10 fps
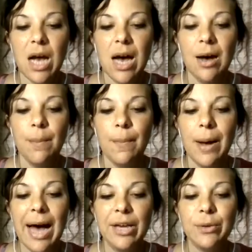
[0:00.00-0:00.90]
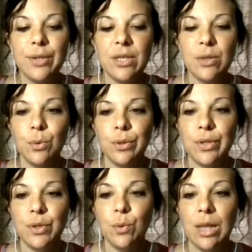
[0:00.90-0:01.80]
I used to
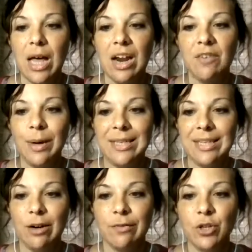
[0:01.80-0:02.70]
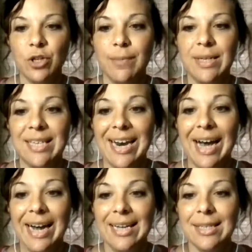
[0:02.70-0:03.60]
do a lot of my self-treatments at
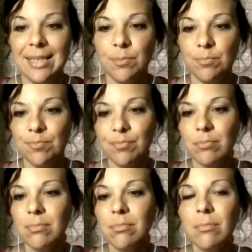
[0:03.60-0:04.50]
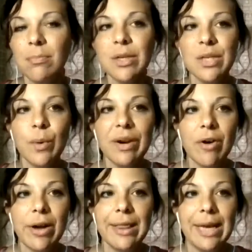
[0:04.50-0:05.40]
night. So whenever
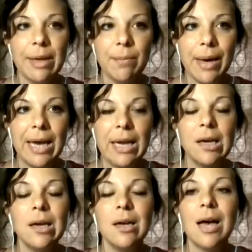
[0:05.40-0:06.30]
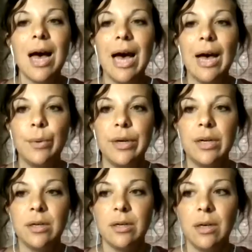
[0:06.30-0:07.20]
I'd lay in bed, I
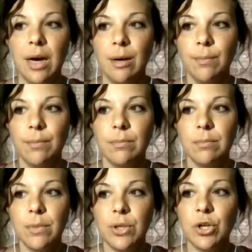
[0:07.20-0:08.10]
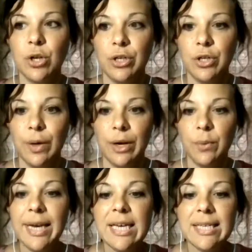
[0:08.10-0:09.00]
would start doing a
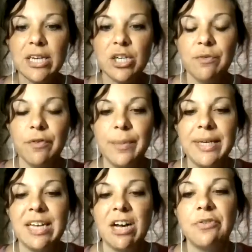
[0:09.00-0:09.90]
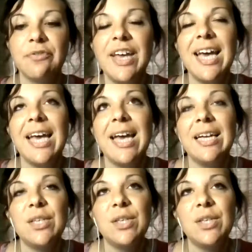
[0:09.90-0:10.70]
Reiki session for myself. And